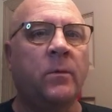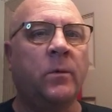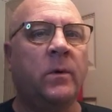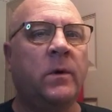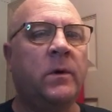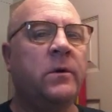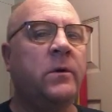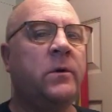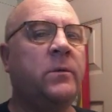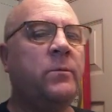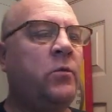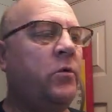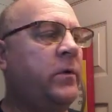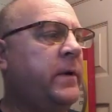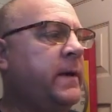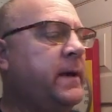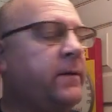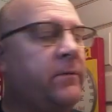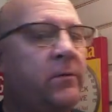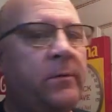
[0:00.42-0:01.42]
Well, good
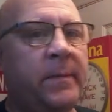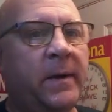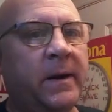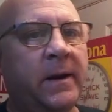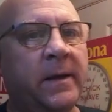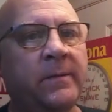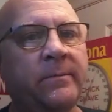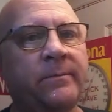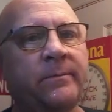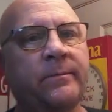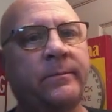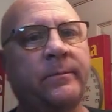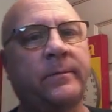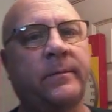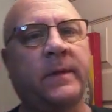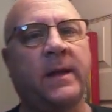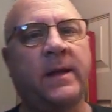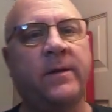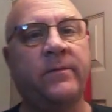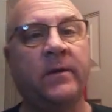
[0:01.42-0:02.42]
morning, everybody.
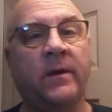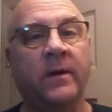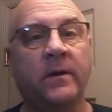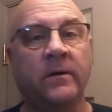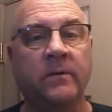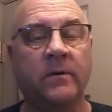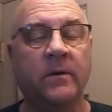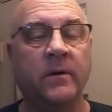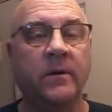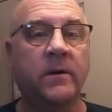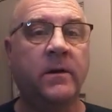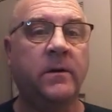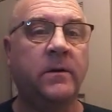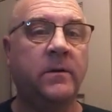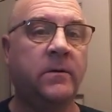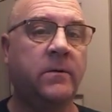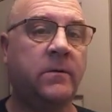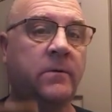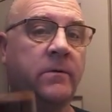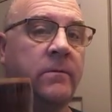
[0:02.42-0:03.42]
Dave in
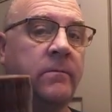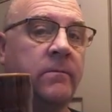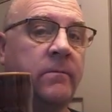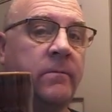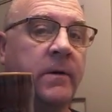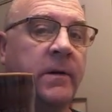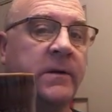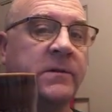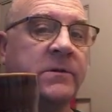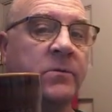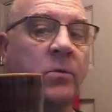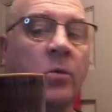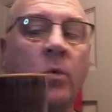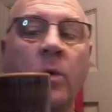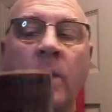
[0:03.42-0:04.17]
Kentucky. Got some